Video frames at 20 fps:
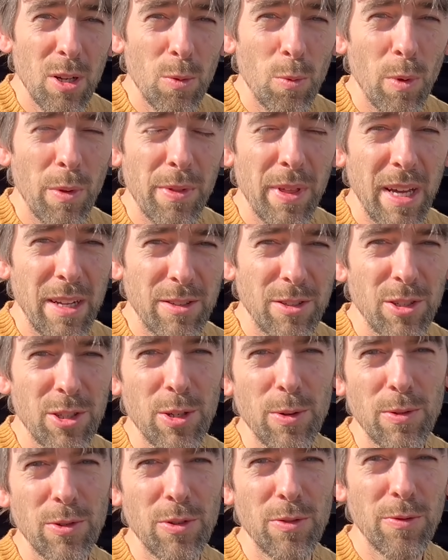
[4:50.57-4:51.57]

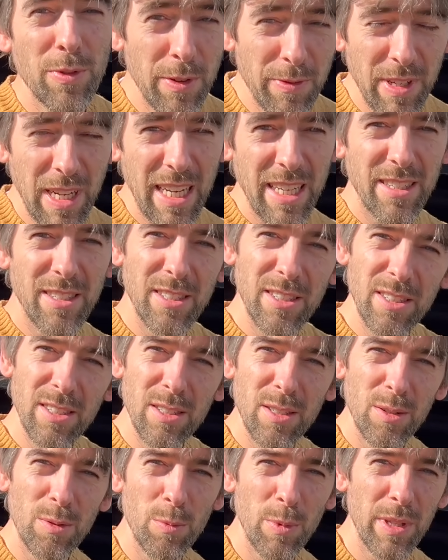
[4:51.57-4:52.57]
1,250 litres
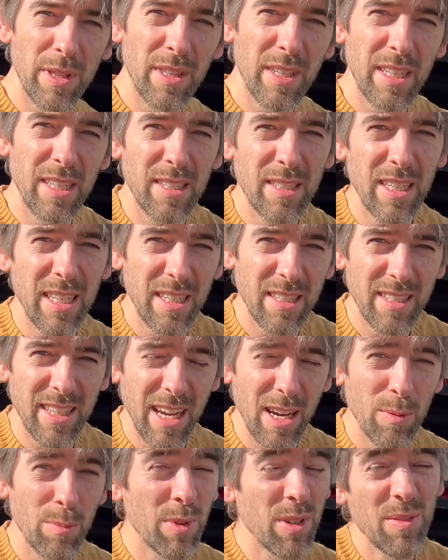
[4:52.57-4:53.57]
with the seats
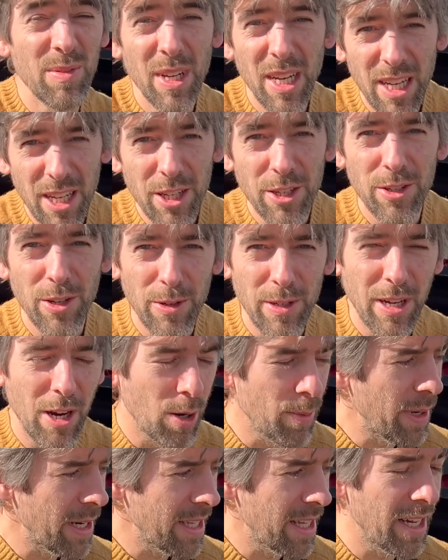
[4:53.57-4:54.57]
down, but you don't care
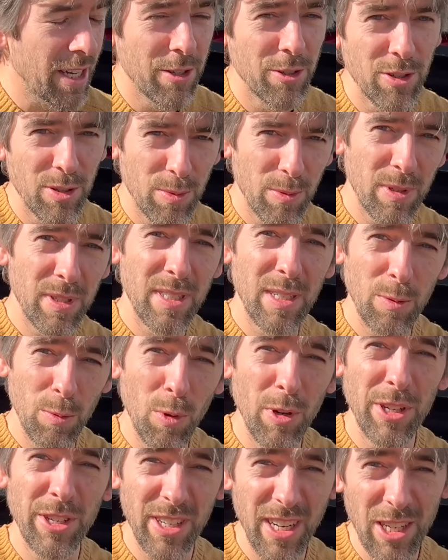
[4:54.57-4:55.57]
about that, you just want to see
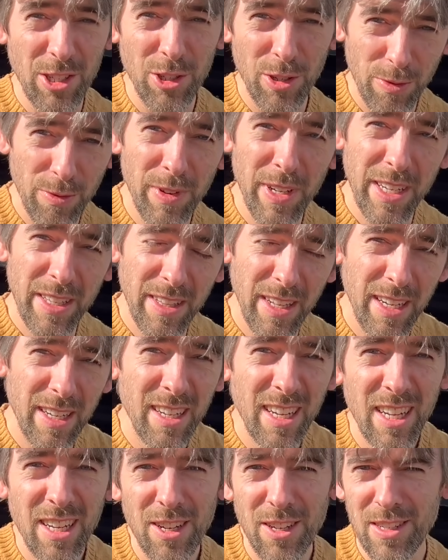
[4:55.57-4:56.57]
what you can actually fit in there.
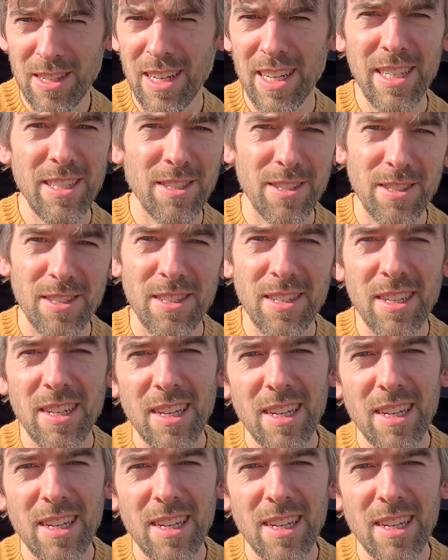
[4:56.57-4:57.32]
Because litres,